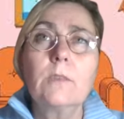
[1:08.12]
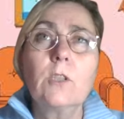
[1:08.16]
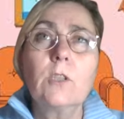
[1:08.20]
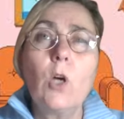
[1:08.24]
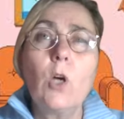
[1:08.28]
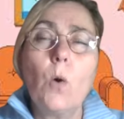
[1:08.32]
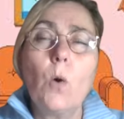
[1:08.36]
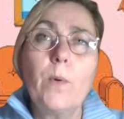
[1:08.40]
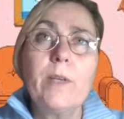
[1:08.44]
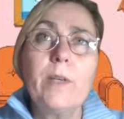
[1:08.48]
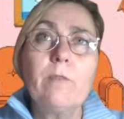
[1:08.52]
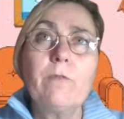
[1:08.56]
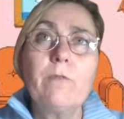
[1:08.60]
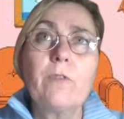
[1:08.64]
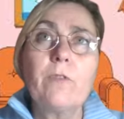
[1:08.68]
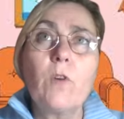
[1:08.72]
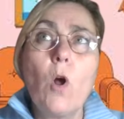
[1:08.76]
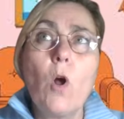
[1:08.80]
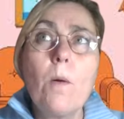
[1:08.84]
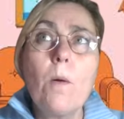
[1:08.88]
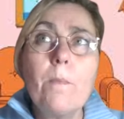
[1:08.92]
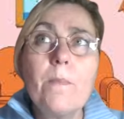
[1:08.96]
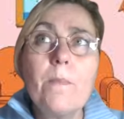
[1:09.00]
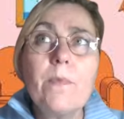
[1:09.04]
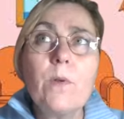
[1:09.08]
going
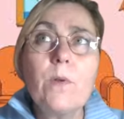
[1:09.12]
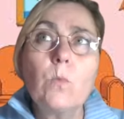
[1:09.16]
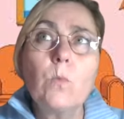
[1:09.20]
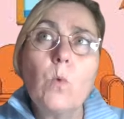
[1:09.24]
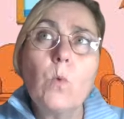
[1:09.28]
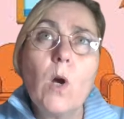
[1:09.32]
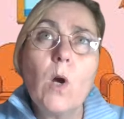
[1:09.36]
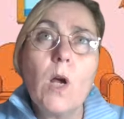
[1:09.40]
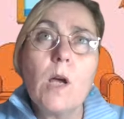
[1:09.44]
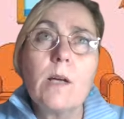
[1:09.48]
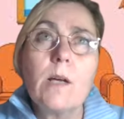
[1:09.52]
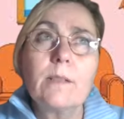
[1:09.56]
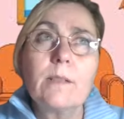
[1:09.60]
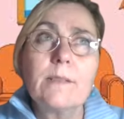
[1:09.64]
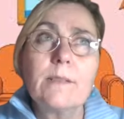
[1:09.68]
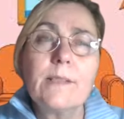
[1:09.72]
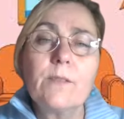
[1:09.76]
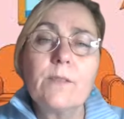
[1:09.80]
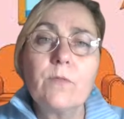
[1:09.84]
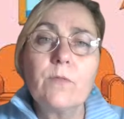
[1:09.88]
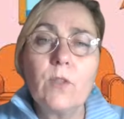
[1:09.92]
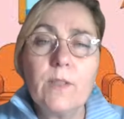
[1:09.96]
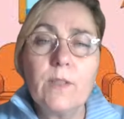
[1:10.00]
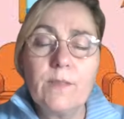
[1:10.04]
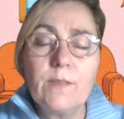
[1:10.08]
from the
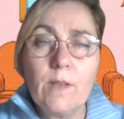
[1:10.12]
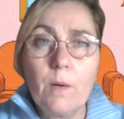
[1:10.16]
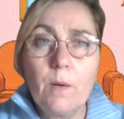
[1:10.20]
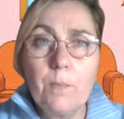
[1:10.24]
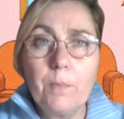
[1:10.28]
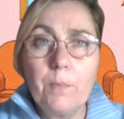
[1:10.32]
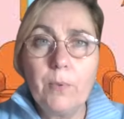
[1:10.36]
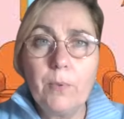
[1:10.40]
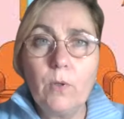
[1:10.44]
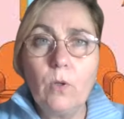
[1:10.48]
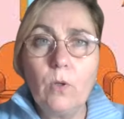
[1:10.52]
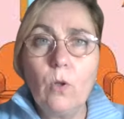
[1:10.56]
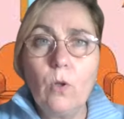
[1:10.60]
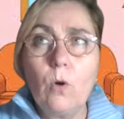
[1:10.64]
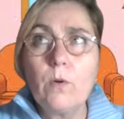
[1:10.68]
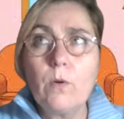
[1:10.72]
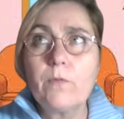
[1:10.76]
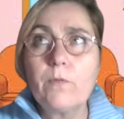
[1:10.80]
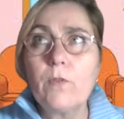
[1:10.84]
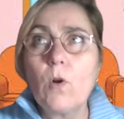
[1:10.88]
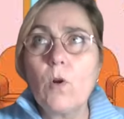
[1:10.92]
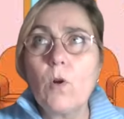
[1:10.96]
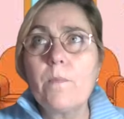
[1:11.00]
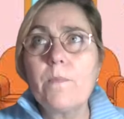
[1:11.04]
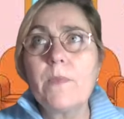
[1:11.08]
words, for example, or
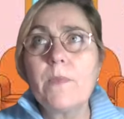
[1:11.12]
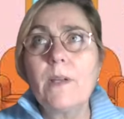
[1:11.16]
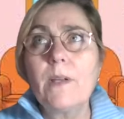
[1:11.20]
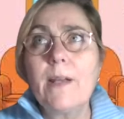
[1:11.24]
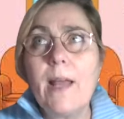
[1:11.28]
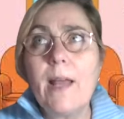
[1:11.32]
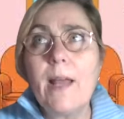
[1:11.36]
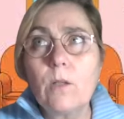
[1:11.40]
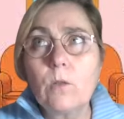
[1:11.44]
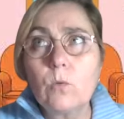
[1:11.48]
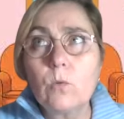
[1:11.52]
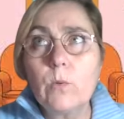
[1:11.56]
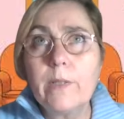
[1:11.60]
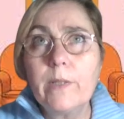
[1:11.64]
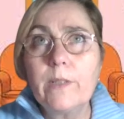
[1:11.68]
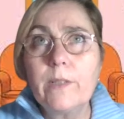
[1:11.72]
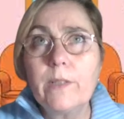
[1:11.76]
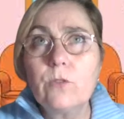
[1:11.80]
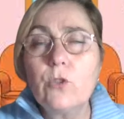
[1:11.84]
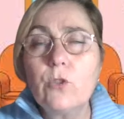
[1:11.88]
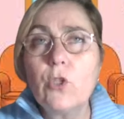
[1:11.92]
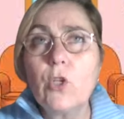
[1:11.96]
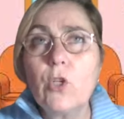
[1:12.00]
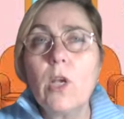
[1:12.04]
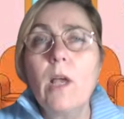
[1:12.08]
from the
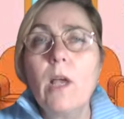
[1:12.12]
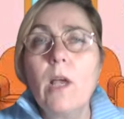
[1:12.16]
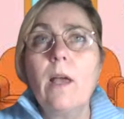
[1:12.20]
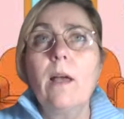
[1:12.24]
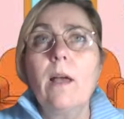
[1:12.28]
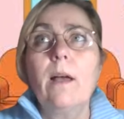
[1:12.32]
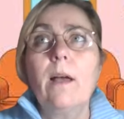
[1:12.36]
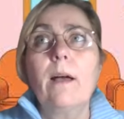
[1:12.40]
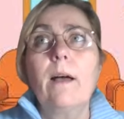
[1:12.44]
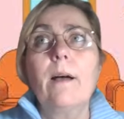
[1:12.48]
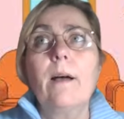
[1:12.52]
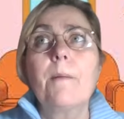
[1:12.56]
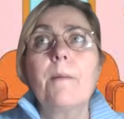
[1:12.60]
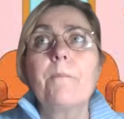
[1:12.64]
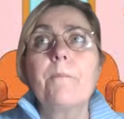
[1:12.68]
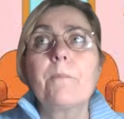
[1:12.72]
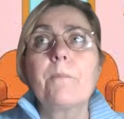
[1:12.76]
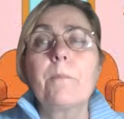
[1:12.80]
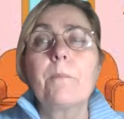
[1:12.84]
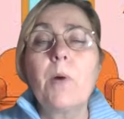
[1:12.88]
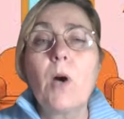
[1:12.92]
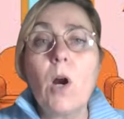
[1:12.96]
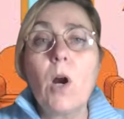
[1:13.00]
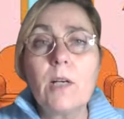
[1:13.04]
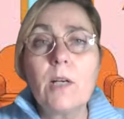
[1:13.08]
language
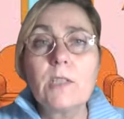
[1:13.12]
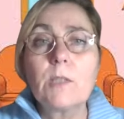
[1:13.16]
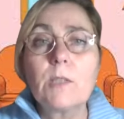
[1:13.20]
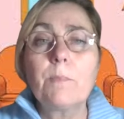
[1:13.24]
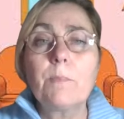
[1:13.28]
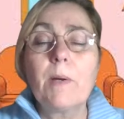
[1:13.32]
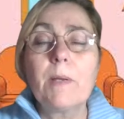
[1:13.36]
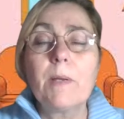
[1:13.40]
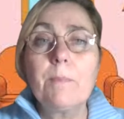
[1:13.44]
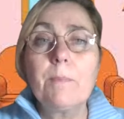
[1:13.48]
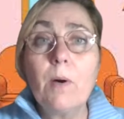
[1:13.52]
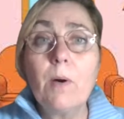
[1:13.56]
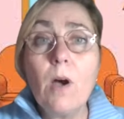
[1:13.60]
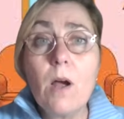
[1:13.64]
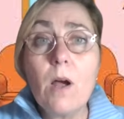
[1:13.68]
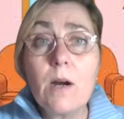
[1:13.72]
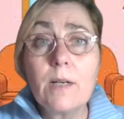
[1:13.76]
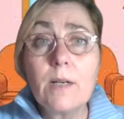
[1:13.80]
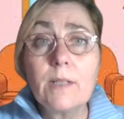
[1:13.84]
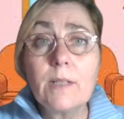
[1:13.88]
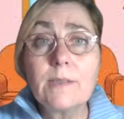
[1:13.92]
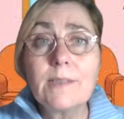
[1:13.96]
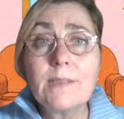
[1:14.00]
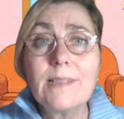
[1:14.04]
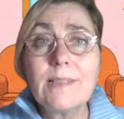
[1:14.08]
parts by
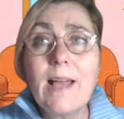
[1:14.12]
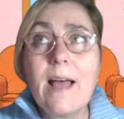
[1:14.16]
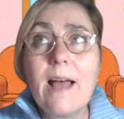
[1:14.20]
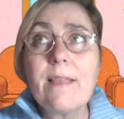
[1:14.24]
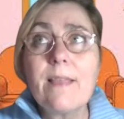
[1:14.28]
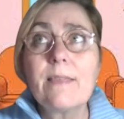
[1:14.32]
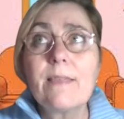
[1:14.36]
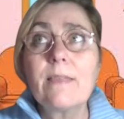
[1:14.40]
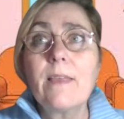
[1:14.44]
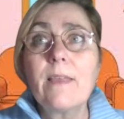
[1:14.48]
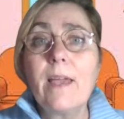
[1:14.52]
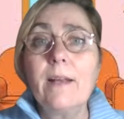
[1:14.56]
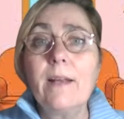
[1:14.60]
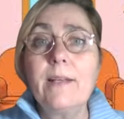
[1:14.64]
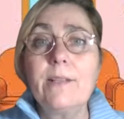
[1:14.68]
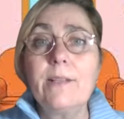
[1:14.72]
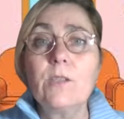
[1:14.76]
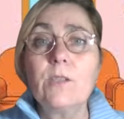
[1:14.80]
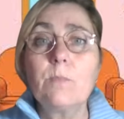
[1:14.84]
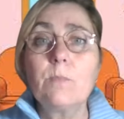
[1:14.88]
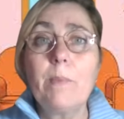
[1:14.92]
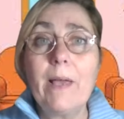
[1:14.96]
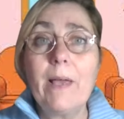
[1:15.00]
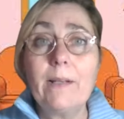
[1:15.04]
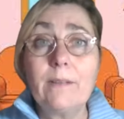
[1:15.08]
parts, and then
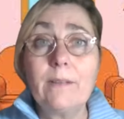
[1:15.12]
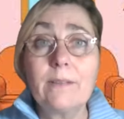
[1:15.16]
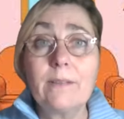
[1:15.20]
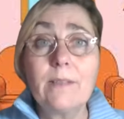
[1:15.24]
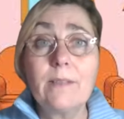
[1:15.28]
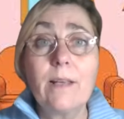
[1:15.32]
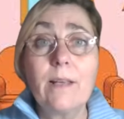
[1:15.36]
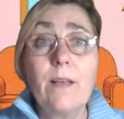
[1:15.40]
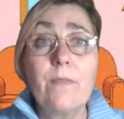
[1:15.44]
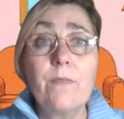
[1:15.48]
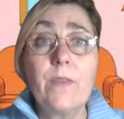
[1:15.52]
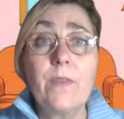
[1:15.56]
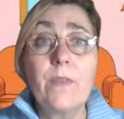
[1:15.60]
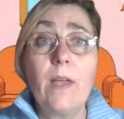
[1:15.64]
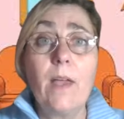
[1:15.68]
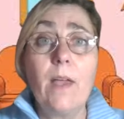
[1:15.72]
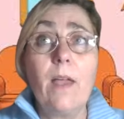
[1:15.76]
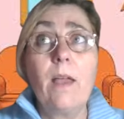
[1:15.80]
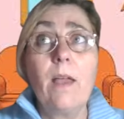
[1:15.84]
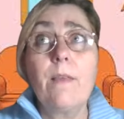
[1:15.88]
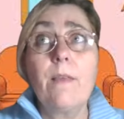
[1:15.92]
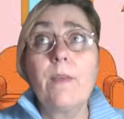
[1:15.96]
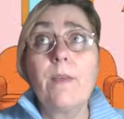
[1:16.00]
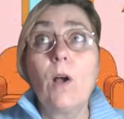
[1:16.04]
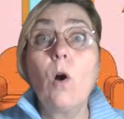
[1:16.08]
expect
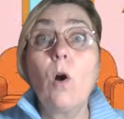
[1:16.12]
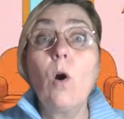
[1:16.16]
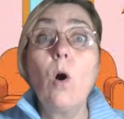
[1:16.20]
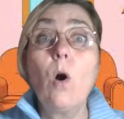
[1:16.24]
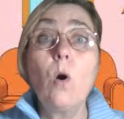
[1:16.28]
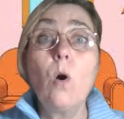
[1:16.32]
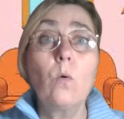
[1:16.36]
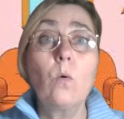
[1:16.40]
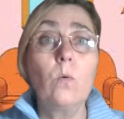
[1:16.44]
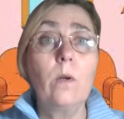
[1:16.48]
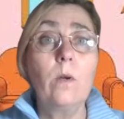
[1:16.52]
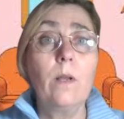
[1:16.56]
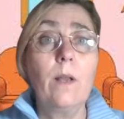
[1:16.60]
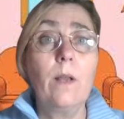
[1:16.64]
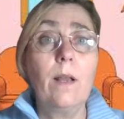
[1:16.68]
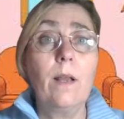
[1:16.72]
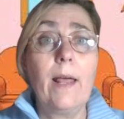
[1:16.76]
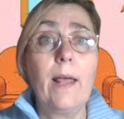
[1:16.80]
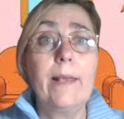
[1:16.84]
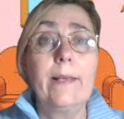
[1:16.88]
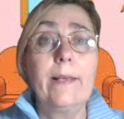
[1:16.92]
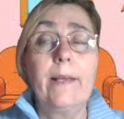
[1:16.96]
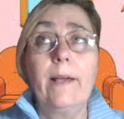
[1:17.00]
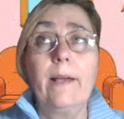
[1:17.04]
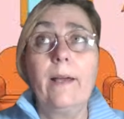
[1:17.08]
the whole,
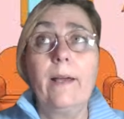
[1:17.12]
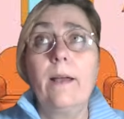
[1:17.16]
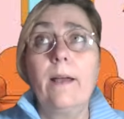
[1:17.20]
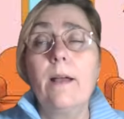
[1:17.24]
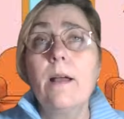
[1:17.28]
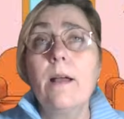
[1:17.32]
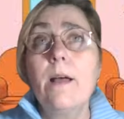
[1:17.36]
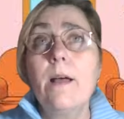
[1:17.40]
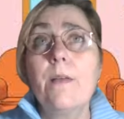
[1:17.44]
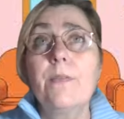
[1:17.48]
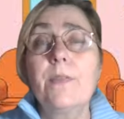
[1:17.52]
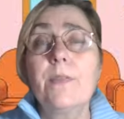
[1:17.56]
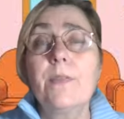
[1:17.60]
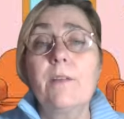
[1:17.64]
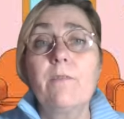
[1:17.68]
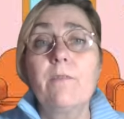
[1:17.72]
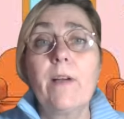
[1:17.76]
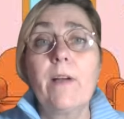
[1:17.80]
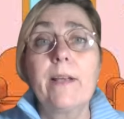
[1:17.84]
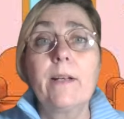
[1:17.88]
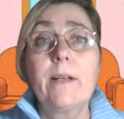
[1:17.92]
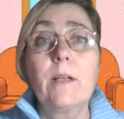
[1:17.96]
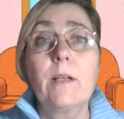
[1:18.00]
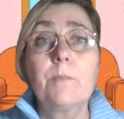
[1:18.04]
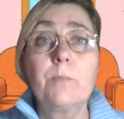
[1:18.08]
like the
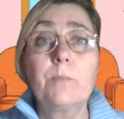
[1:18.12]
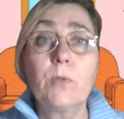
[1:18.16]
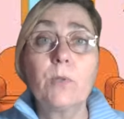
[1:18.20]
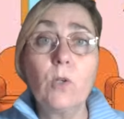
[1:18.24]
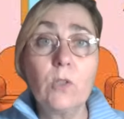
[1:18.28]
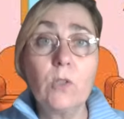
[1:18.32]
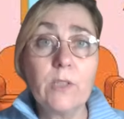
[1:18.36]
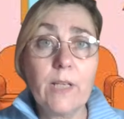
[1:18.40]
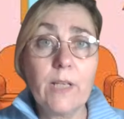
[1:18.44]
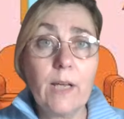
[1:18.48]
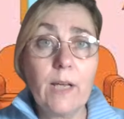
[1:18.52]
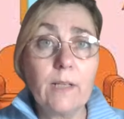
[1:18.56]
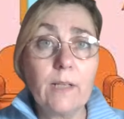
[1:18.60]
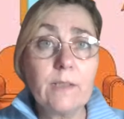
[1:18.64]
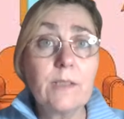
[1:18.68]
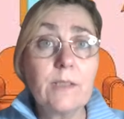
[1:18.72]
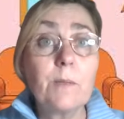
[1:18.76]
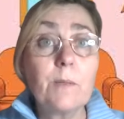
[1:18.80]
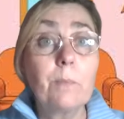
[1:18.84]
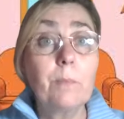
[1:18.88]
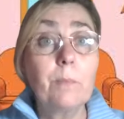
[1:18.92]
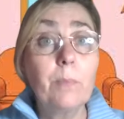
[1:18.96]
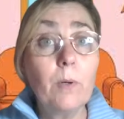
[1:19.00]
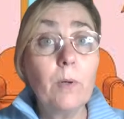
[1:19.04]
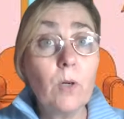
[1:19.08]
final product,
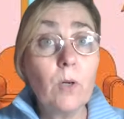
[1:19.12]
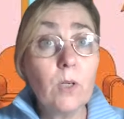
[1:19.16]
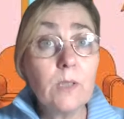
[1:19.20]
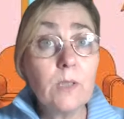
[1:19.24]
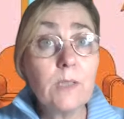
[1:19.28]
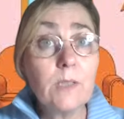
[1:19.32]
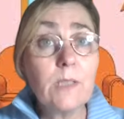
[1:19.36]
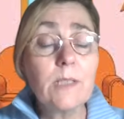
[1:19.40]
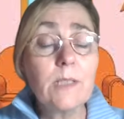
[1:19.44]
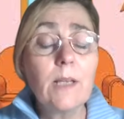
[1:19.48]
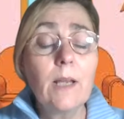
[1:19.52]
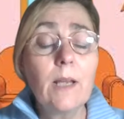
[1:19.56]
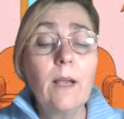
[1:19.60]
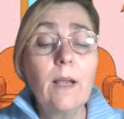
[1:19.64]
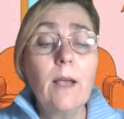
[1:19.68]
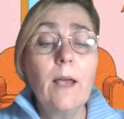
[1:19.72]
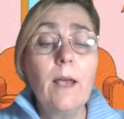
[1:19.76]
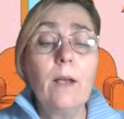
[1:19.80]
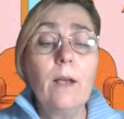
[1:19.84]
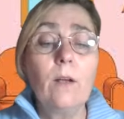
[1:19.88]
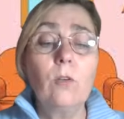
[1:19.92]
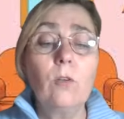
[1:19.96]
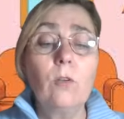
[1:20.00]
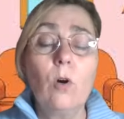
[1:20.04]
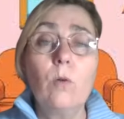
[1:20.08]
but
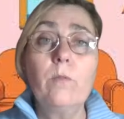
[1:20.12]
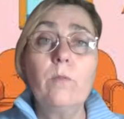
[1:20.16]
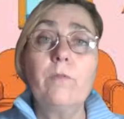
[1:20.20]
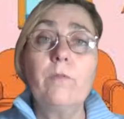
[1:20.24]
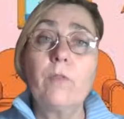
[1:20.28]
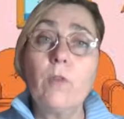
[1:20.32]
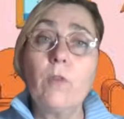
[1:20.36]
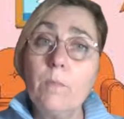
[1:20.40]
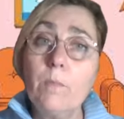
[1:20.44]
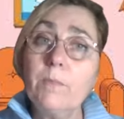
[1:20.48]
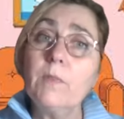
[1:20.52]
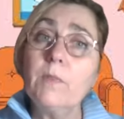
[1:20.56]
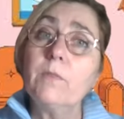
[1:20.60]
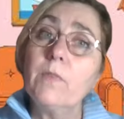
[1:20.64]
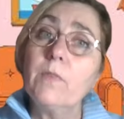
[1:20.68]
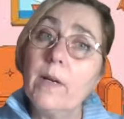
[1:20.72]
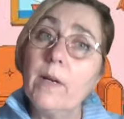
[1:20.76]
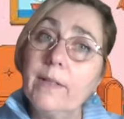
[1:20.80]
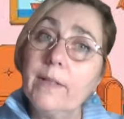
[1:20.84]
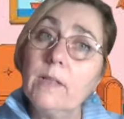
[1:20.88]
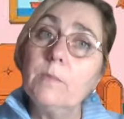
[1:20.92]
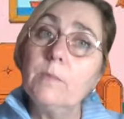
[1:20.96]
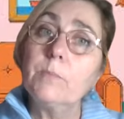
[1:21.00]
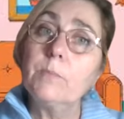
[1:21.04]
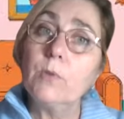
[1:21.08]
go from the
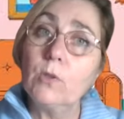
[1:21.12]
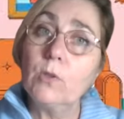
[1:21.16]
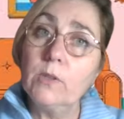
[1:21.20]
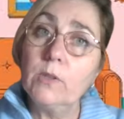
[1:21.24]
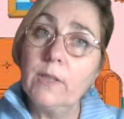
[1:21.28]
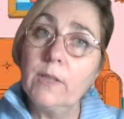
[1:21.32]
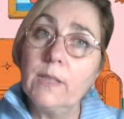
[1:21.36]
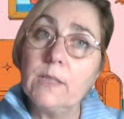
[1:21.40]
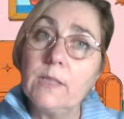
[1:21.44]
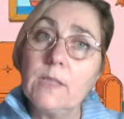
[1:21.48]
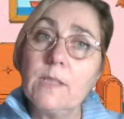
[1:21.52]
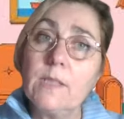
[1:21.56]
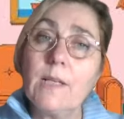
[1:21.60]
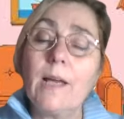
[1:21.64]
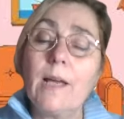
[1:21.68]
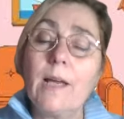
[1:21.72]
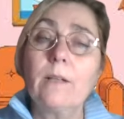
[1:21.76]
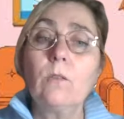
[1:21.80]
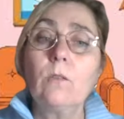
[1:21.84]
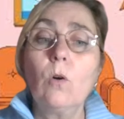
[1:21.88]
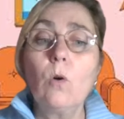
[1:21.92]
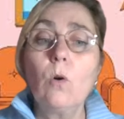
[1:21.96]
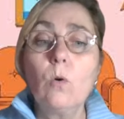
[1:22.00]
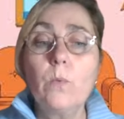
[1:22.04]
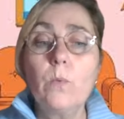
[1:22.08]
final product
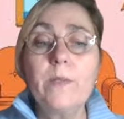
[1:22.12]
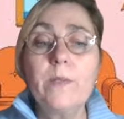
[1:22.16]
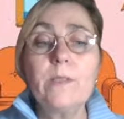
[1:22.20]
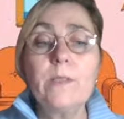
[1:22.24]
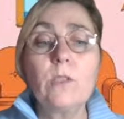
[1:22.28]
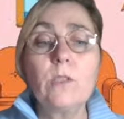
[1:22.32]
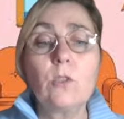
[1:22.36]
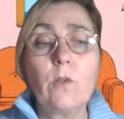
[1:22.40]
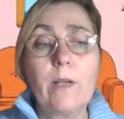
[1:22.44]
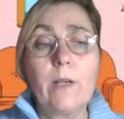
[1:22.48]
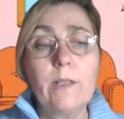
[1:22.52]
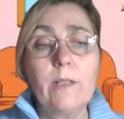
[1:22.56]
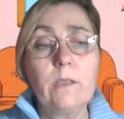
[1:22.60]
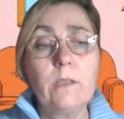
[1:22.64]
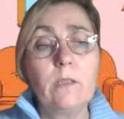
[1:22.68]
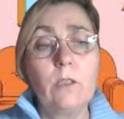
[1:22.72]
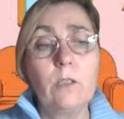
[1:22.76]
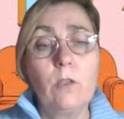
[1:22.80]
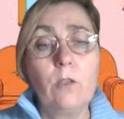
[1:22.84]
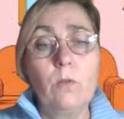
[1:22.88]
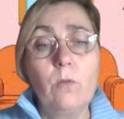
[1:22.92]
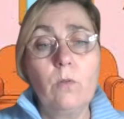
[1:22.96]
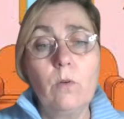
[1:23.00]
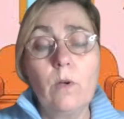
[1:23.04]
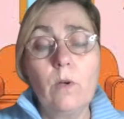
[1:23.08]
and always try
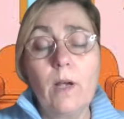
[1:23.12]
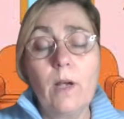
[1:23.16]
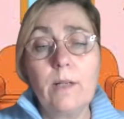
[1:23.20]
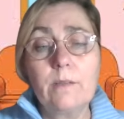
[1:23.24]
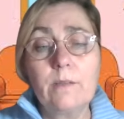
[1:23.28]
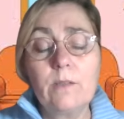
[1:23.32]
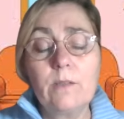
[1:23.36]
to